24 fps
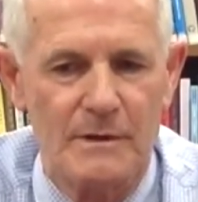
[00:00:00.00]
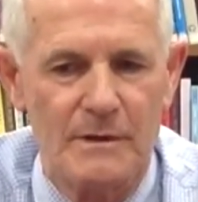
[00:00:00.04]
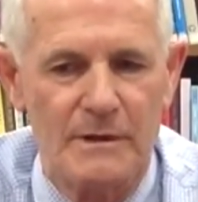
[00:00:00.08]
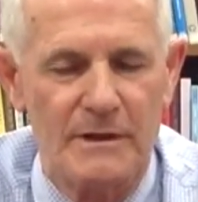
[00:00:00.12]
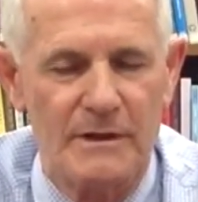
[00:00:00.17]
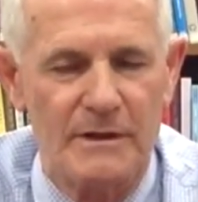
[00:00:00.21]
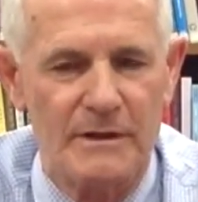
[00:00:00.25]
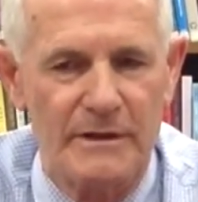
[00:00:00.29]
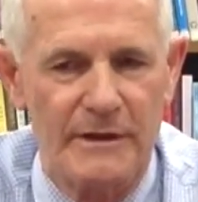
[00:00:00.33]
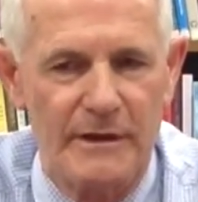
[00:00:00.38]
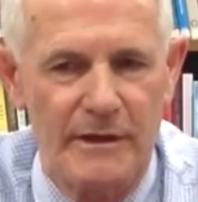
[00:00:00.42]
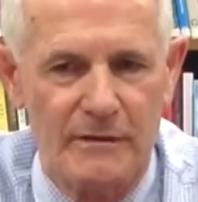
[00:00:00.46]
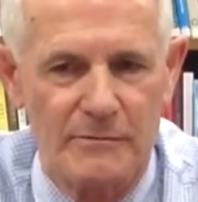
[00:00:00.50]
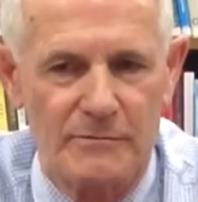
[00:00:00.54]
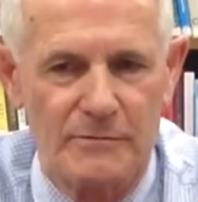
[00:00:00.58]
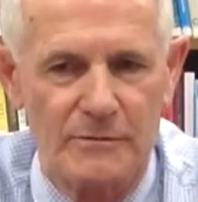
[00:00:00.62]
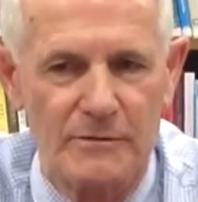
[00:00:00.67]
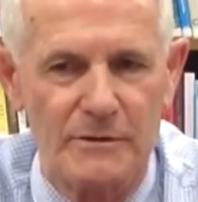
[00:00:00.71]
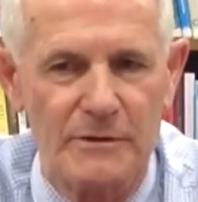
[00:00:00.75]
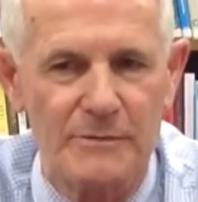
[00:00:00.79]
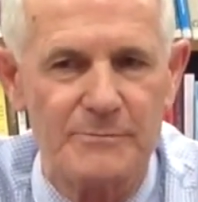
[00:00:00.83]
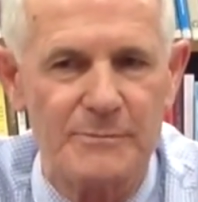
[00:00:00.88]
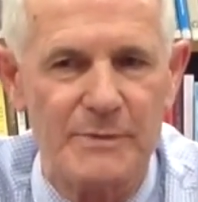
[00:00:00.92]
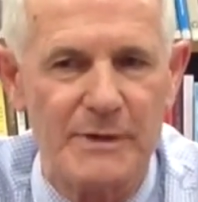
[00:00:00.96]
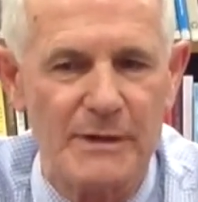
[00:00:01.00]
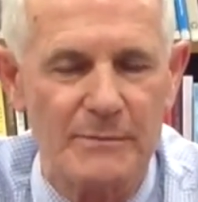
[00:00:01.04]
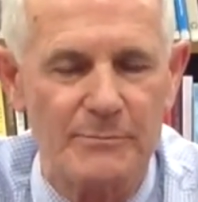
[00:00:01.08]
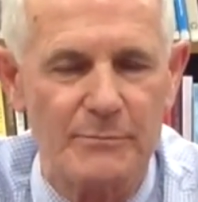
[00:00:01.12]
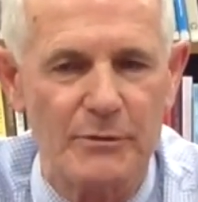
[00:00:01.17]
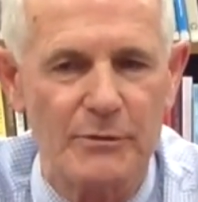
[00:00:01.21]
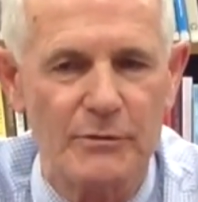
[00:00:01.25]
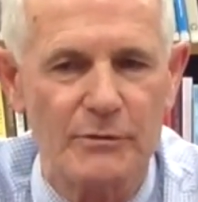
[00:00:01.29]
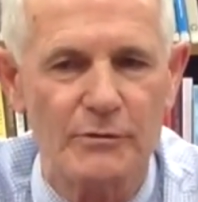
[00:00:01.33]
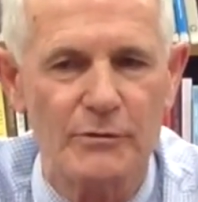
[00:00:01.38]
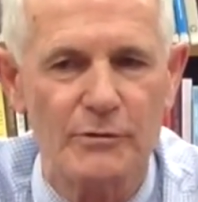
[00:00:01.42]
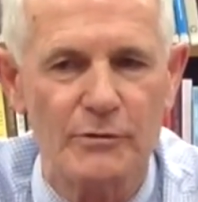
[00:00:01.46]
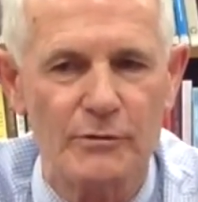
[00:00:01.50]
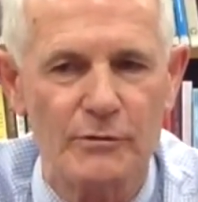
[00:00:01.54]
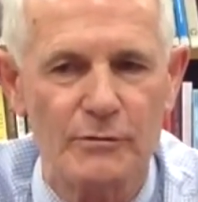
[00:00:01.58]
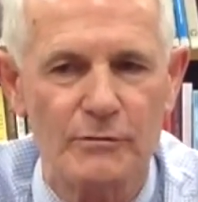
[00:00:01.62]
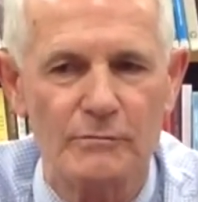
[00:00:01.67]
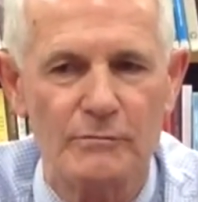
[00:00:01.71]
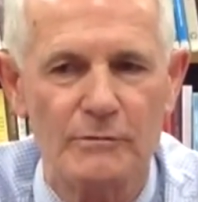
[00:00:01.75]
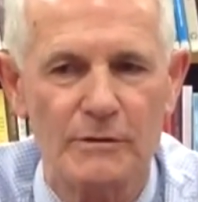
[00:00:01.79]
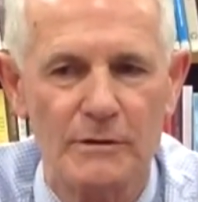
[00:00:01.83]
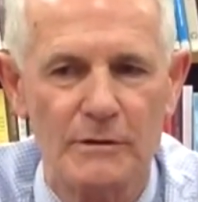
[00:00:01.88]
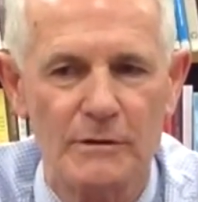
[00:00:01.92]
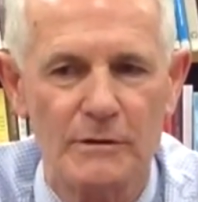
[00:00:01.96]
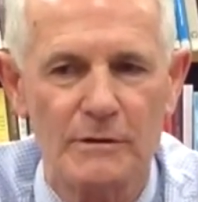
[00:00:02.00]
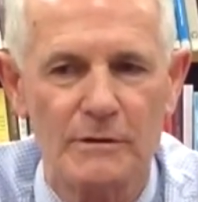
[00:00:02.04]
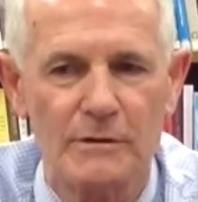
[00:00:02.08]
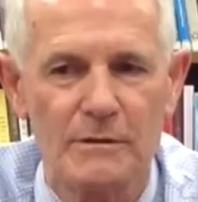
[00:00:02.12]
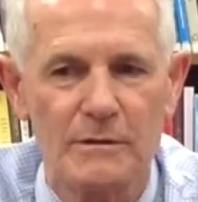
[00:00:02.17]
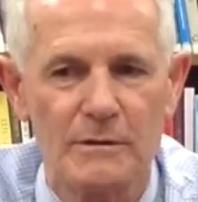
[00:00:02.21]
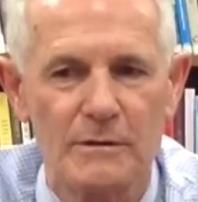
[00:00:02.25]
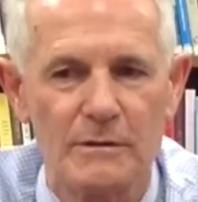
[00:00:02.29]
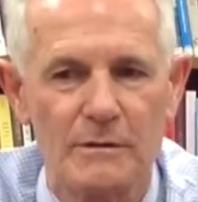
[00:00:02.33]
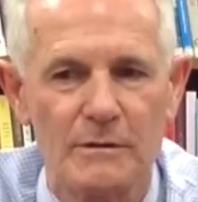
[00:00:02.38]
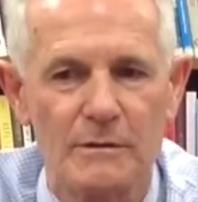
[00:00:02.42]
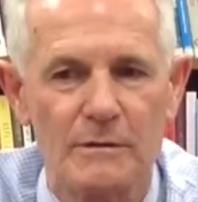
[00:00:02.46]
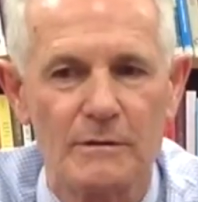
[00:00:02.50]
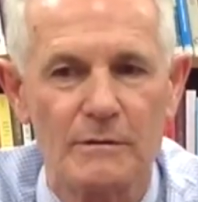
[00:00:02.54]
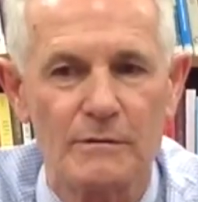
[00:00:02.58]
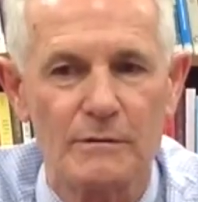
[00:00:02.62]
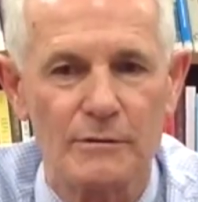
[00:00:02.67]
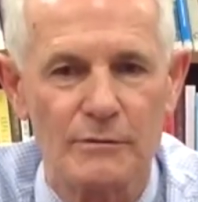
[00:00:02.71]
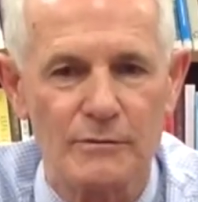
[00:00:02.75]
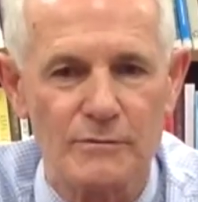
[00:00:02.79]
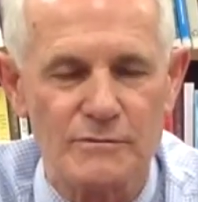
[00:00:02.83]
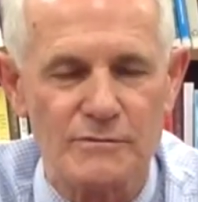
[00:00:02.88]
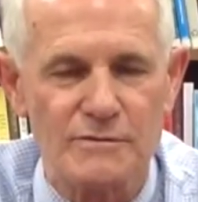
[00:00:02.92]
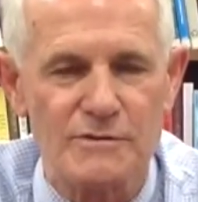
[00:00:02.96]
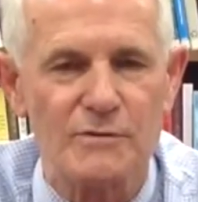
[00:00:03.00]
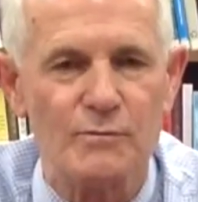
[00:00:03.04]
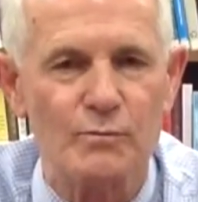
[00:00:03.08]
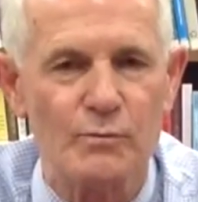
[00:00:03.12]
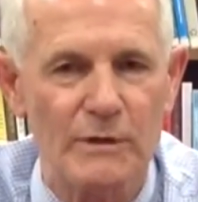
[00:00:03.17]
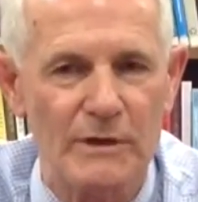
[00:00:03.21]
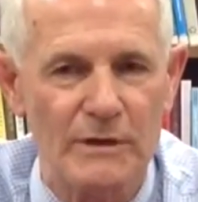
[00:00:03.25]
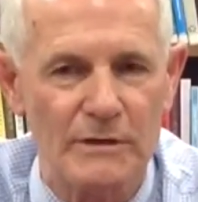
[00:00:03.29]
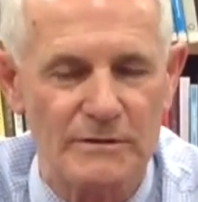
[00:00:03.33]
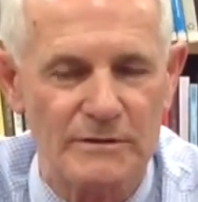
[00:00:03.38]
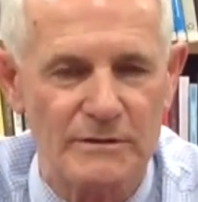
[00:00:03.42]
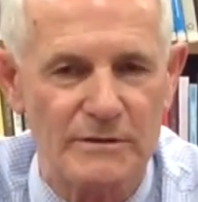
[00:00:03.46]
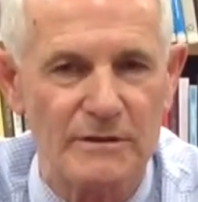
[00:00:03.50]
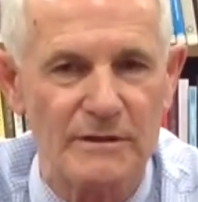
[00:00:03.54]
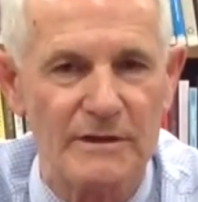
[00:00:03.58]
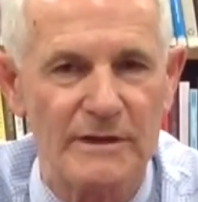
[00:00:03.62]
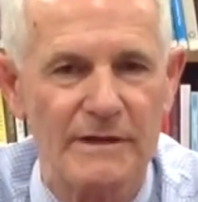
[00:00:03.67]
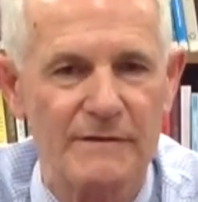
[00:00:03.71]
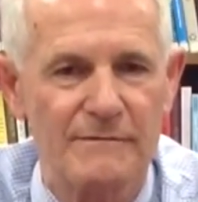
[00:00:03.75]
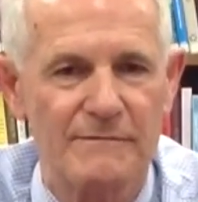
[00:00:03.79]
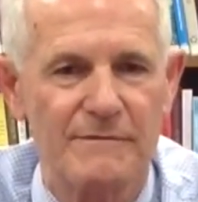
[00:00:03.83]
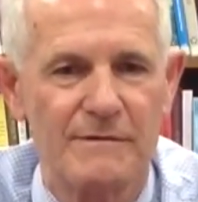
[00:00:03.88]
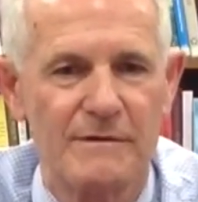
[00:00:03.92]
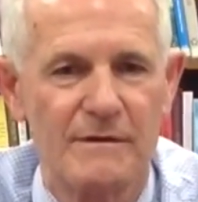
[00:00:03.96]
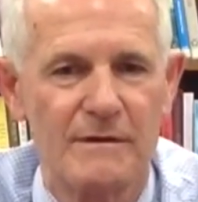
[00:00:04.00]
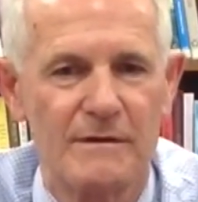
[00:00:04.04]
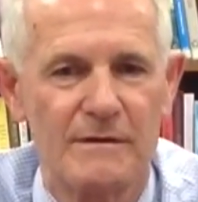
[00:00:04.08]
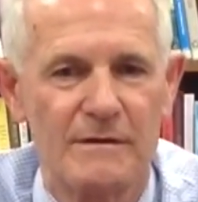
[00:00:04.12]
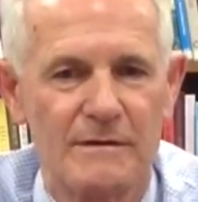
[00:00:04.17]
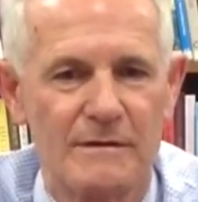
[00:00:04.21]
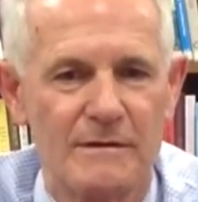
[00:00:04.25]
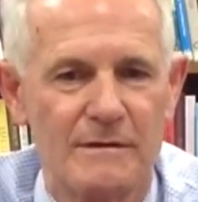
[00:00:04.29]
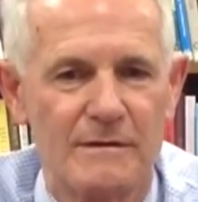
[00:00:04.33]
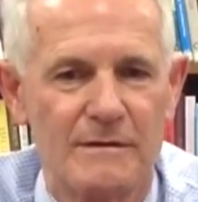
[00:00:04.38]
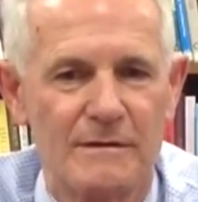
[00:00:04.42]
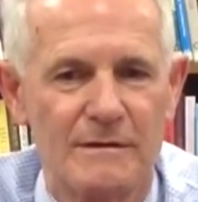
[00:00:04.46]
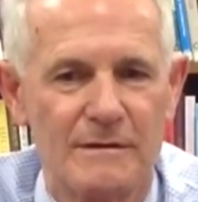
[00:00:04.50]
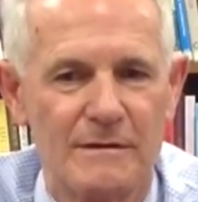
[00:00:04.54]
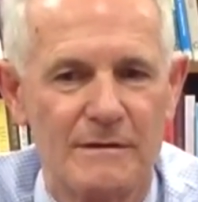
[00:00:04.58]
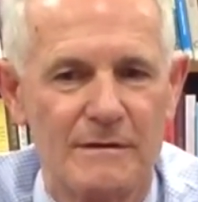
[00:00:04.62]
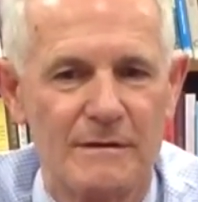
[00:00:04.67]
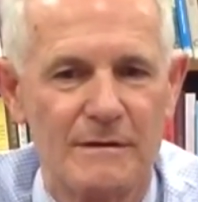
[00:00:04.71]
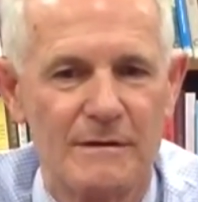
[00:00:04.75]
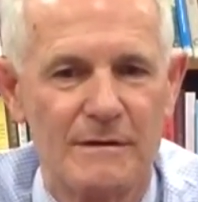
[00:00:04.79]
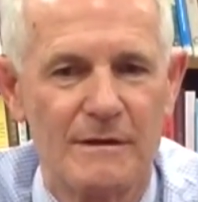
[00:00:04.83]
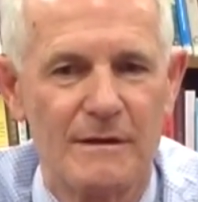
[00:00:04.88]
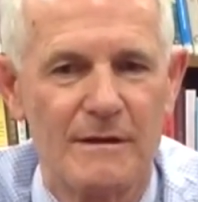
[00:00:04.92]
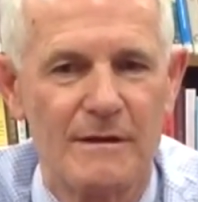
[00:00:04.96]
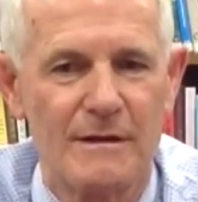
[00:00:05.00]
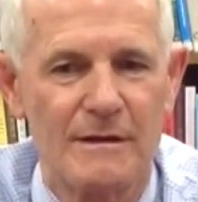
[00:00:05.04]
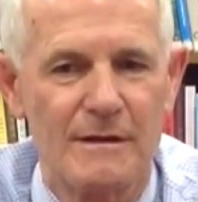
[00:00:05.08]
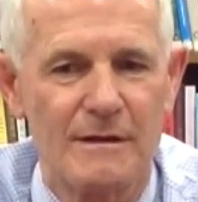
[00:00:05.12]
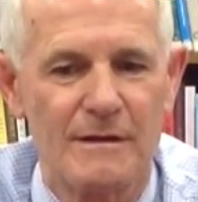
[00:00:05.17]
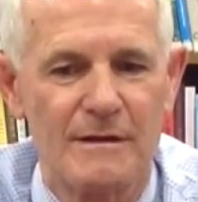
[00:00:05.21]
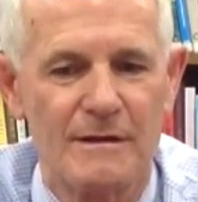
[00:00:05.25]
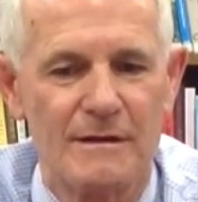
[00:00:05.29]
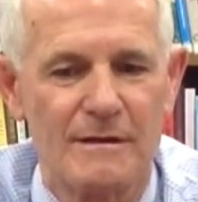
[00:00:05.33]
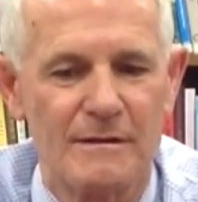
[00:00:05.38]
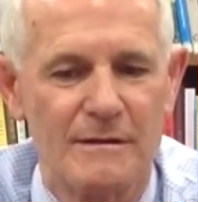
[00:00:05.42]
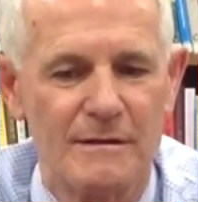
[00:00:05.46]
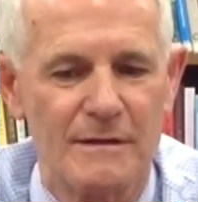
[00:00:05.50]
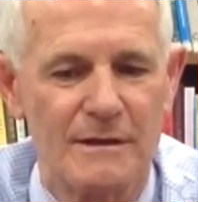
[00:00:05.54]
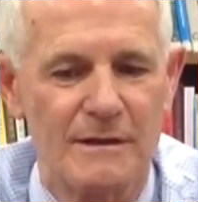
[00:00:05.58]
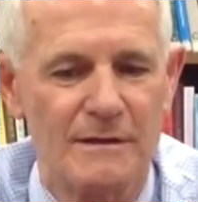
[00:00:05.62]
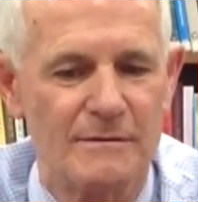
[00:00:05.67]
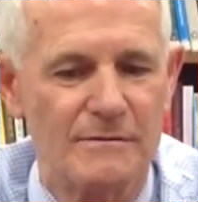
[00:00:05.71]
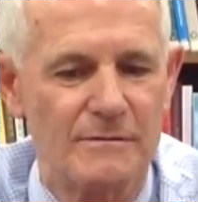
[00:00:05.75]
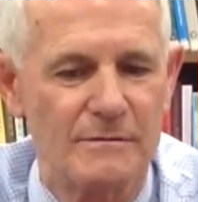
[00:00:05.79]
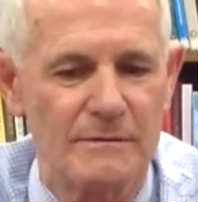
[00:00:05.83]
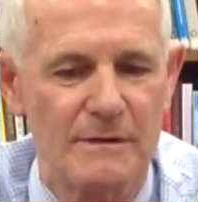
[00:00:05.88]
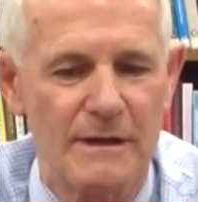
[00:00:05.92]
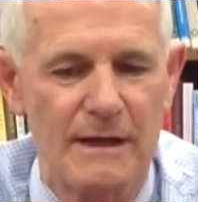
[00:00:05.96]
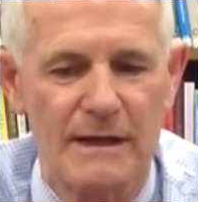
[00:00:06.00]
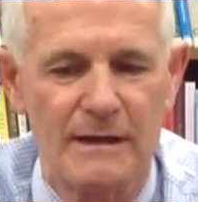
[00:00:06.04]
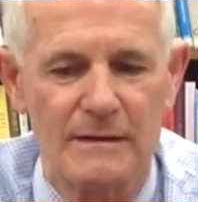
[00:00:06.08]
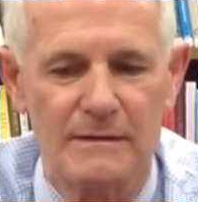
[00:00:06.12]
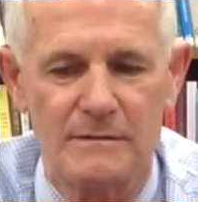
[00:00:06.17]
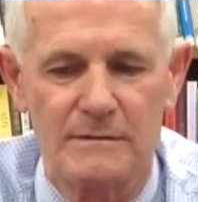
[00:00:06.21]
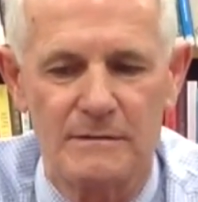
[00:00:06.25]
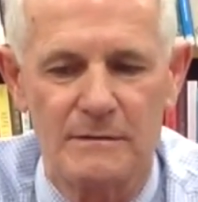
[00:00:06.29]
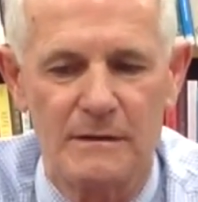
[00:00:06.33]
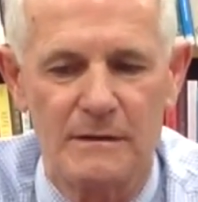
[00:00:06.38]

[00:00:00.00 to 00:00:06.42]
in elderly people who lose the will to live, they do that